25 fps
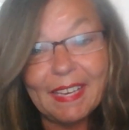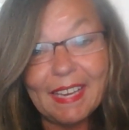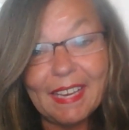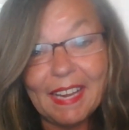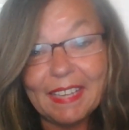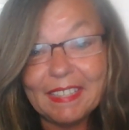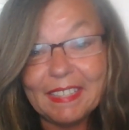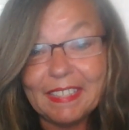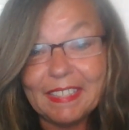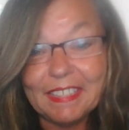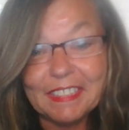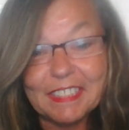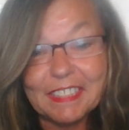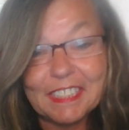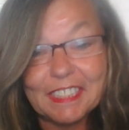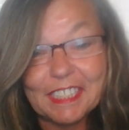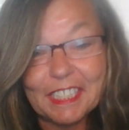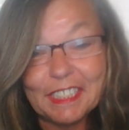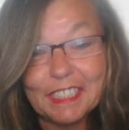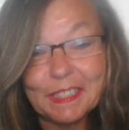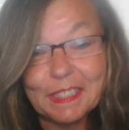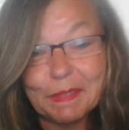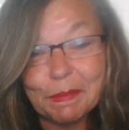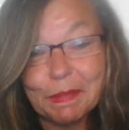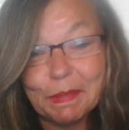Any
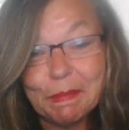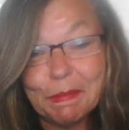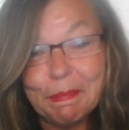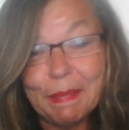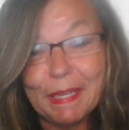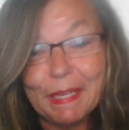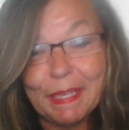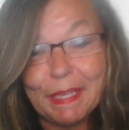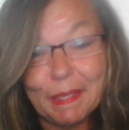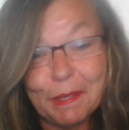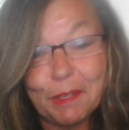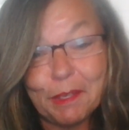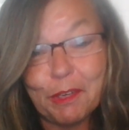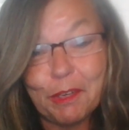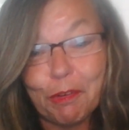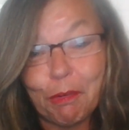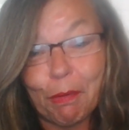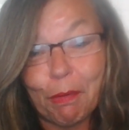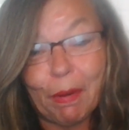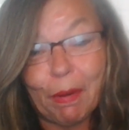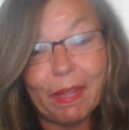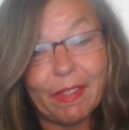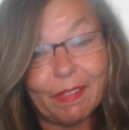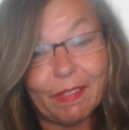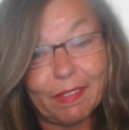insights would be
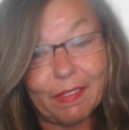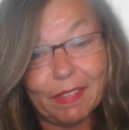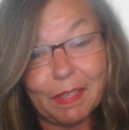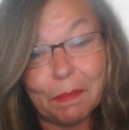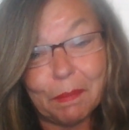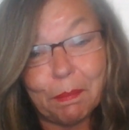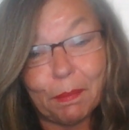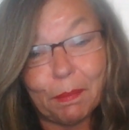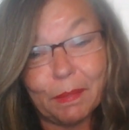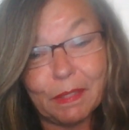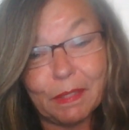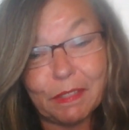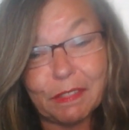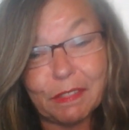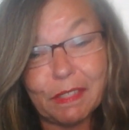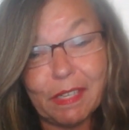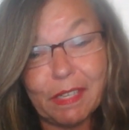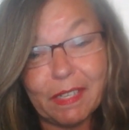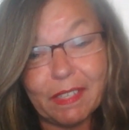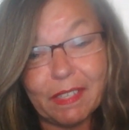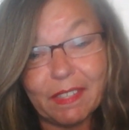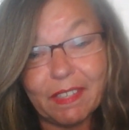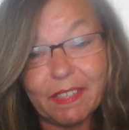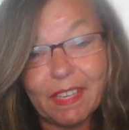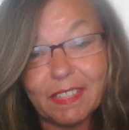greatly
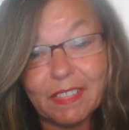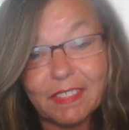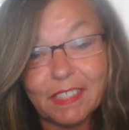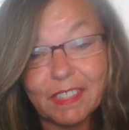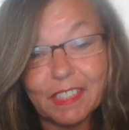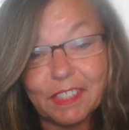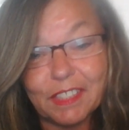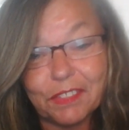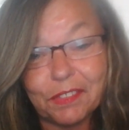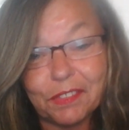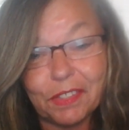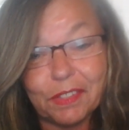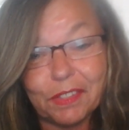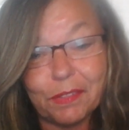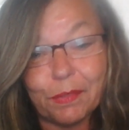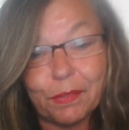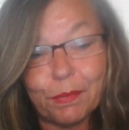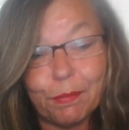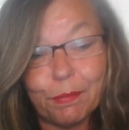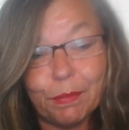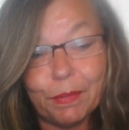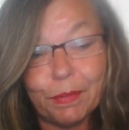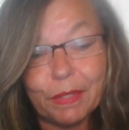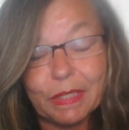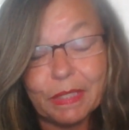appreciated as I struggle
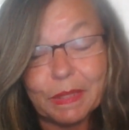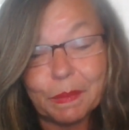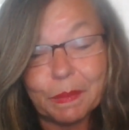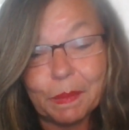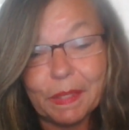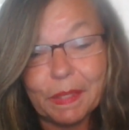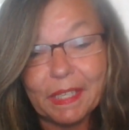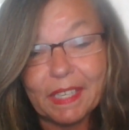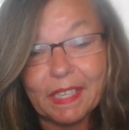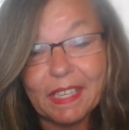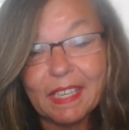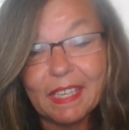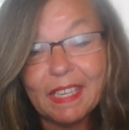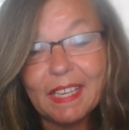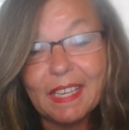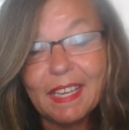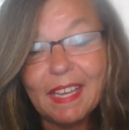through this week.